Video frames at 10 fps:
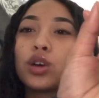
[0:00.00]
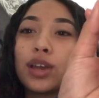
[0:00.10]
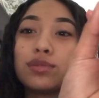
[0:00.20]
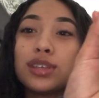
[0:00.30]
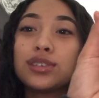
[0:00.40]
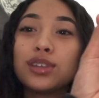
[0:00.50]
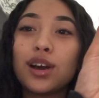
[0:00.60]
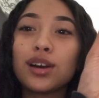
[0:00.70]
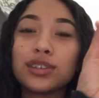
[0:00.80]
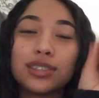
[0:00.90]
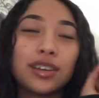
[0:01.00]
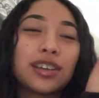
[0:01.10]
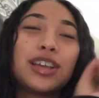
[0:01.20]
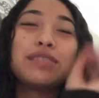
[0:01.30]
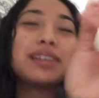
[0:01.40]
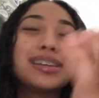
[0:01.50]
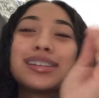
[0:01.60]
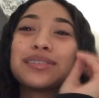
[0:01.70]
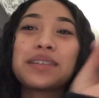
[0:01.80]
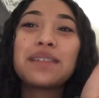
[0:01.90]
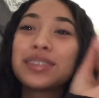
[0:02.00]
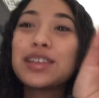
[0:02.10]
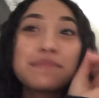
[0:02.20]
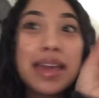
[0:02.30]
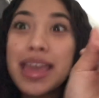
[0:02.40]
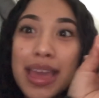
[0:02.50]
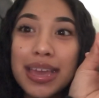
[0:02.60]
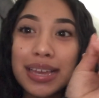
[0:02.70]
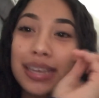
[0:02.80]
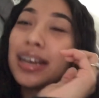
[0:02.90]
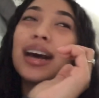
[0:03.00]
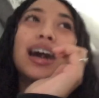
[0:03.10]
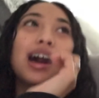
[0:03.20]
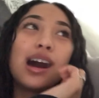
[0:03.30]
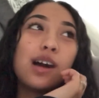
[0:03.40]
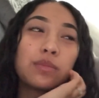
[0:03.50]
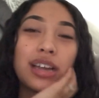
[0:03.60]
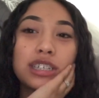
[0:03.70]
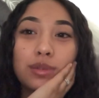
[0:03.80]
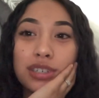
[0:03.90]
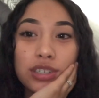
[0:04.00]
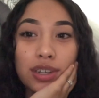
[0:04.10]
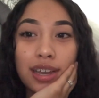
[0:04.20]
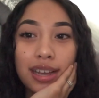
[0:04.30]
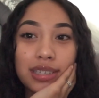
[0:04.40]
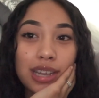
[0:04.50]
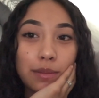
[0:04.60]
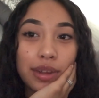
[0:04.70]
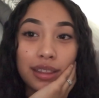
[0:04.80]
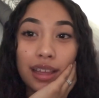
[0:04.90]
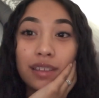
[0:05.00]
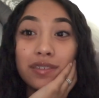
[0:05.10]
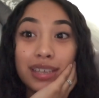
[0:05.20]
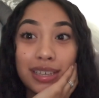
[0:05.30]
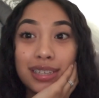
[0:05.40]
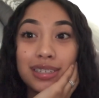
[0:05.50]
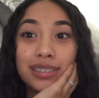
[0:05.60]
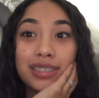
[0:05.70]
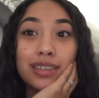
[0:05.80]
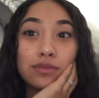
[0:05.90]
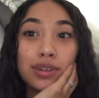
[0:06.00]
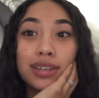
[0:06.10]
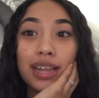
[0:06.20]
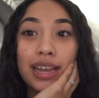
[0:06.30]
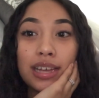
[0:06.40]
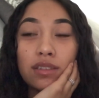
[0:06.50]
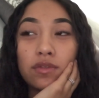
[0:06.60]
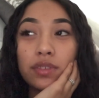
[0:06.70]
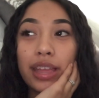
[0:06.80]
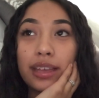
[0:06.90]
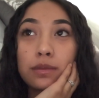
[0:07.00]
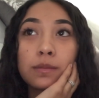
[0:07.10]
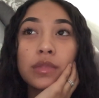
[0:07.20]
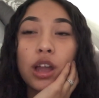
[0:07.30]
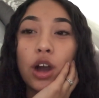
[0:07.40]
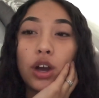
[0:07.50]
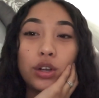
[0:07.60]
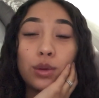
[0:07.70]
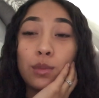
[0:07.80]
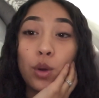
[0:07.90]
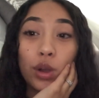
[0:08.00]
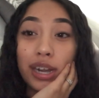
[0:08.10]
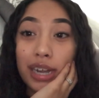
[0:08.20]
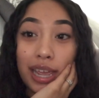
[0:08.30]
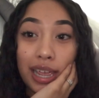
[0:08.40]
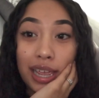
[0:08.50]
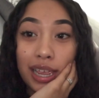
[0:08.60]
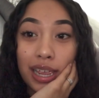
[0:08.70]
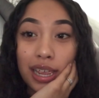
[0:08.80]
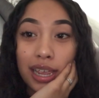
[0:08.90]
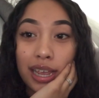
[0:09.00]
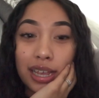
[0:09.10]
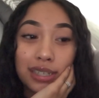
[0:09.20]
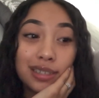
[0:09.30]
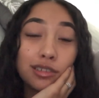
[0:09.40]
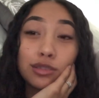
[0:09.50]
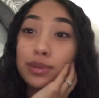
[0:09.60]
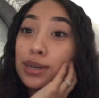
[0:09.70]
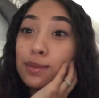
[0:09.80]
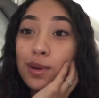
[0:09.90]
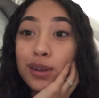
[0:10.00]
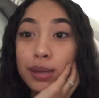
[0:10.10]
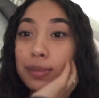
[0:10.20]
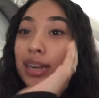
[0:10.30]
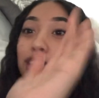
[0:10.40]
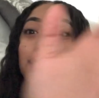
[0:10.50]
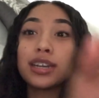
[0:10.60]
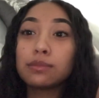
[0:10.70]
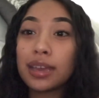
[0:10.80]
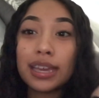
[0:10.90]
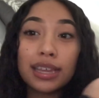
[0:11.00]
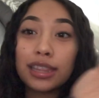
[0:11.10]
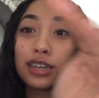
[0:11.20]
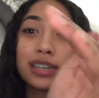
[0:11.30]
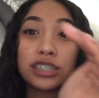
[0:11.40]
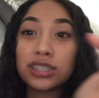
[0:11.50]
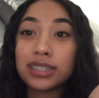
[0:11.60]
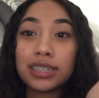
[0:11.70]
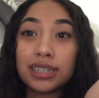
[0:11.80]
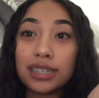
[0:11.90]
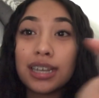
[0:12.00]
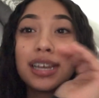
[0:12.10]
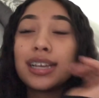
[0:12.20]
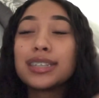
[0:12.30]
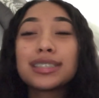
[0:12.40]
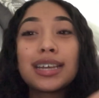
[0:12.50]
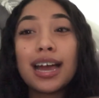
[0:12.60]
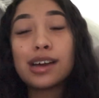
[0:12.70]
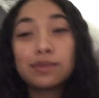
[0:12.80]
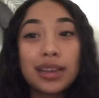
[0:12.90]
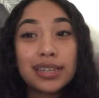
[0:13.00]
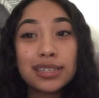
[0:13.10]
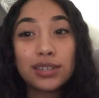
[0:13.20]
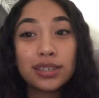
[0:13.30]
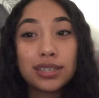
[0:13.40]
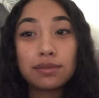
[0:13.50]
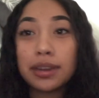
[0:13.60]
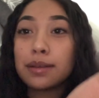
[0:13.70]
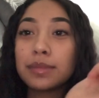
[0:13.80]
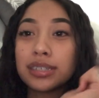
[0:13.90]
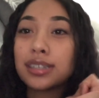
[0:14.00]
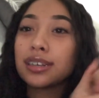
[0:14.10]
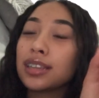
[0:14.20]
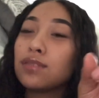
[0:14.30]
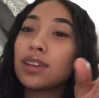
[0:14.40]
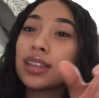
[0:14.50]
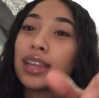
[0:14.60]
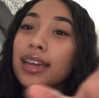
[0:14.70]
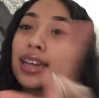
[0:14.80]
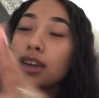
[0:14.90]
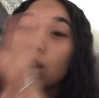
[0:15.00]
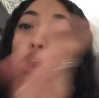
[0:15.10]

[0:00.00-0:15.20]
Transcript: if these dogs don't keep interrupting me, I just wanted to show you guys how my life is in real life, like on a boring day, because it was pretty boring, but I tried to make it a little interesting. So yeah, I hope you guys enjoyed this video. Make sure to leave a like and a